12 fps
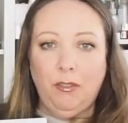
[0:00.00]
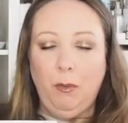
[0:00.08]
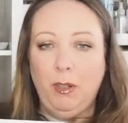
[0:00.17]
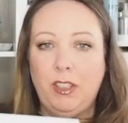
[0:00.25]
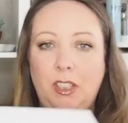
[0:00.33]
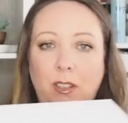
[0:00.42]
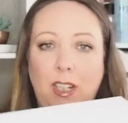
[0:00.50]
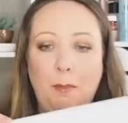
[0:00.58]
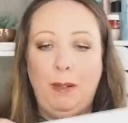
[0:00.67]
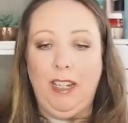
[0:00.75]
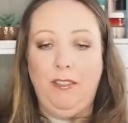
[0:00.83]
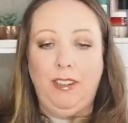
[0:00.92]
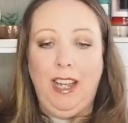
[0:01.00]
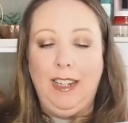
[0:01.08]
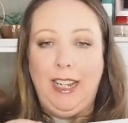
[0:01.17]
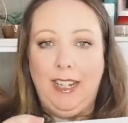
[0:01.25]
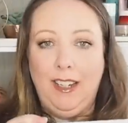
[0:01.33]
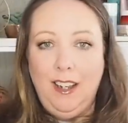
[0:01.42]
if I want to do like a plain flat
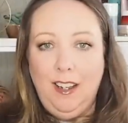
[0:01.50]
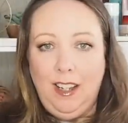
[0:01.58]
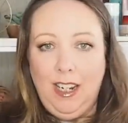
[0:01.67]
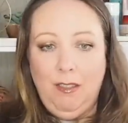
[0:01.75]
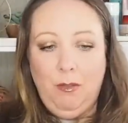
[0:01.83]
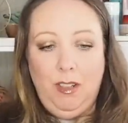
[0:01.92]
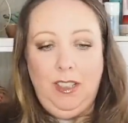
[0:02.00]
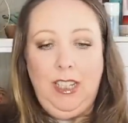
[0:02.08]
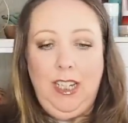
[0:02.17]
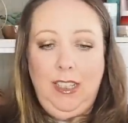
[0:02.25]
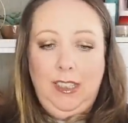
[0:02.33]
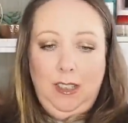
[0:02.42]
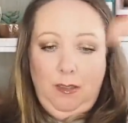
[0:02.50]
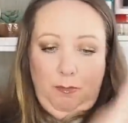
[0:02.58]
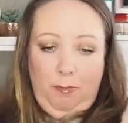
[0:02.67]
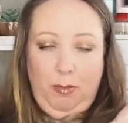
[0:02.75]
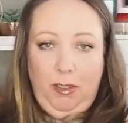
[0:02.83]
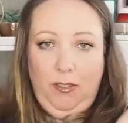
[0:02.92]
lay, I'll have one of these,
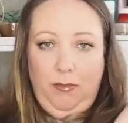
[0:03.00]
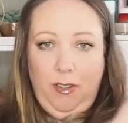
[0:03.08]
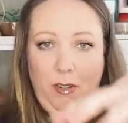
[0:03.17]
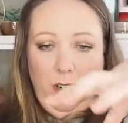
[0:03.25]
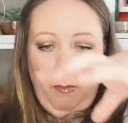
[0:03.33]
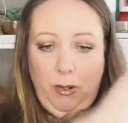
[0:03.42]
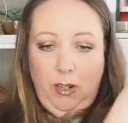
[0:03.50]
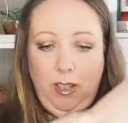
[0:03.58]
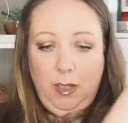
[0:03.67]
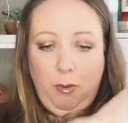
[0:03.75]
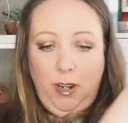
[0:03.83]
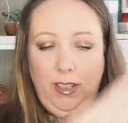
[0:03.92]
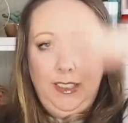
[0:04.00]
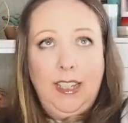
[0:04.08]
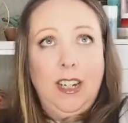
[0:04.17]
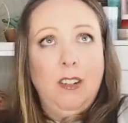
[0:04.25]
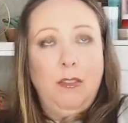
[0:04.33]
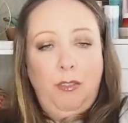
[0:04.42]
put the photo, or put all the products
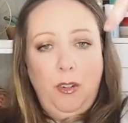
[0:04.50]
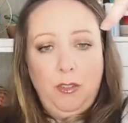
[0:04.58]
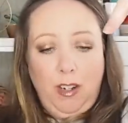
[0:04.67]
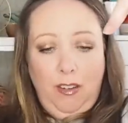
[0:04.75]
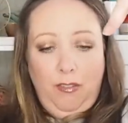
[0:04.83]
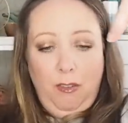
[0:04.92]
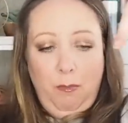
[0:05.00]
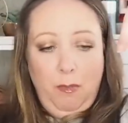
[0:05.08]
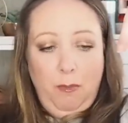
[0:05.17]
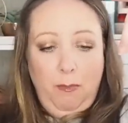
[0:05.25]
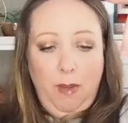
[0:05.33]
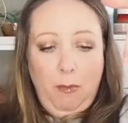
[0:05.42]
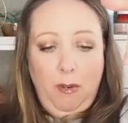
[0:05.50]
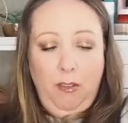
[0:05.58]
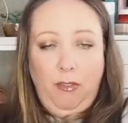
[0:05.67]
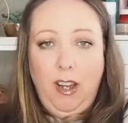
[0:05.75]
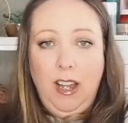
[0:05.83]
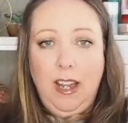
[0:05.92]
there, photograph from
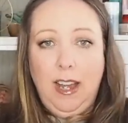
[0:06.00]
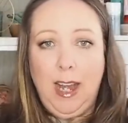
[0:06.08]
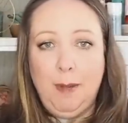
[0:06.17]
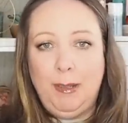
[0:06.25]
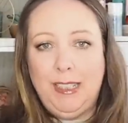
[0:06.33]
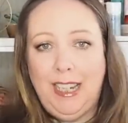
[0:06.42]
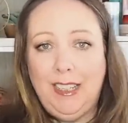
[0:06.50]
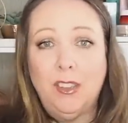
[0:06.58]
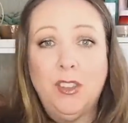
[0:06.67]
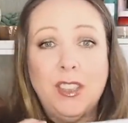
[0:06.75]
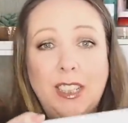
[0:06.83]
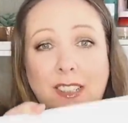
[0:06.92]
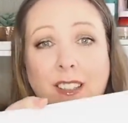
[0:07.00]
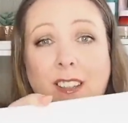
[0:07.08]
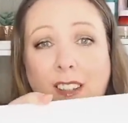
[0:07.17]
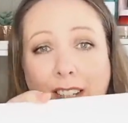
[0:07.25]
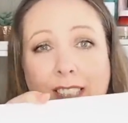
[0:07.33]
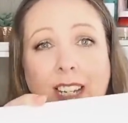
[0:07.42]
above. Happy days. It's just like
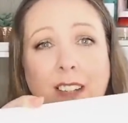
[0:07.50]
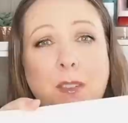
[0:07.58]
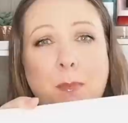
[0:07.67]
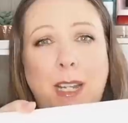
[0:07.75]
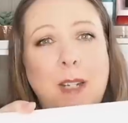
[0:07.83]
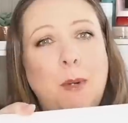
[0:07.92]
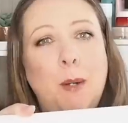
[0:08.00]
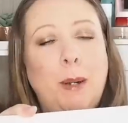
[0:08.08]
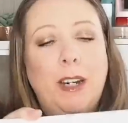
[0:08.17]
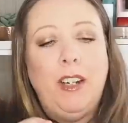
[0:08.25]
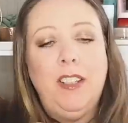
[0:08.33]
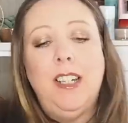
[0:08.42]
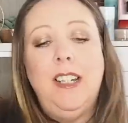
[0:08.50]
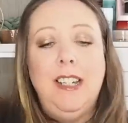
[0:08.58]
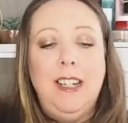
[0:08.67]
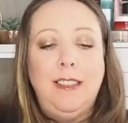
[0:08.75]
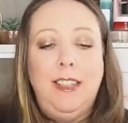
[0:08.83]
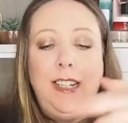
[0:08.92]
a nice to have a plain white background,
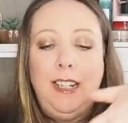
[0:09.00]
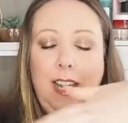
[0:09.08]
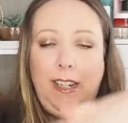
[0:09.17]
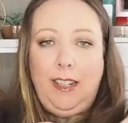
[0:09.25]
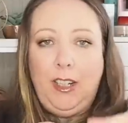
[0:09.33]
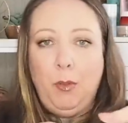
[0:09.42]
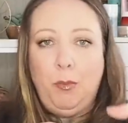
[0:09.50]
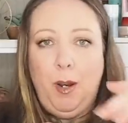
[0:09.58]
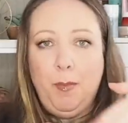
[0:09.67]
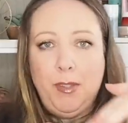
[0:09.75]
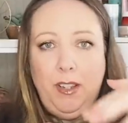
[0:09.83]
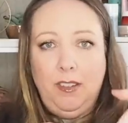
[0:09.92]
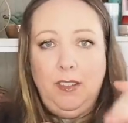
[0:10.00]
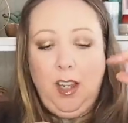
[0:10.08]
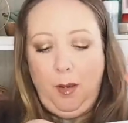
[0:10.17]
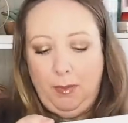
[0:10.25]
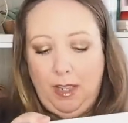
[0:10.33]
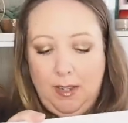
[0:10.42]
and then you can add like your props on
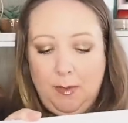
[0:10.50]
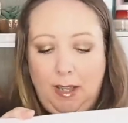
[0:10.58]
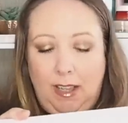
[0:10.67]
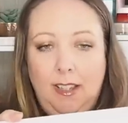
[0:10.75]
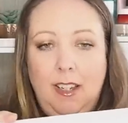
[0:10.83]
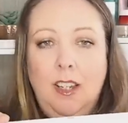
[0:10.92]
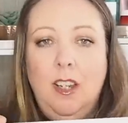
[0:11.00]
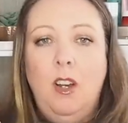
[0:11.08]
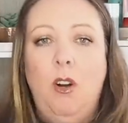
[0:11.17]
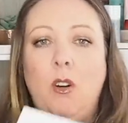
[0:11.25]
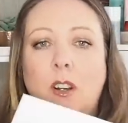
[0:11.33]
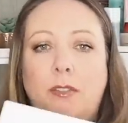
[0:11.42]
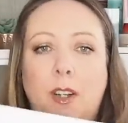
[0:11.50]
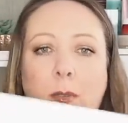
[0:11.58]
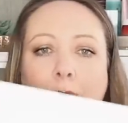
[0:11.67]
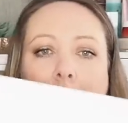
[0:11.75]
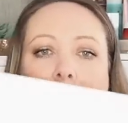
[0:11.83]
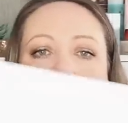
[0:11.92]
top of that as well. Or if I want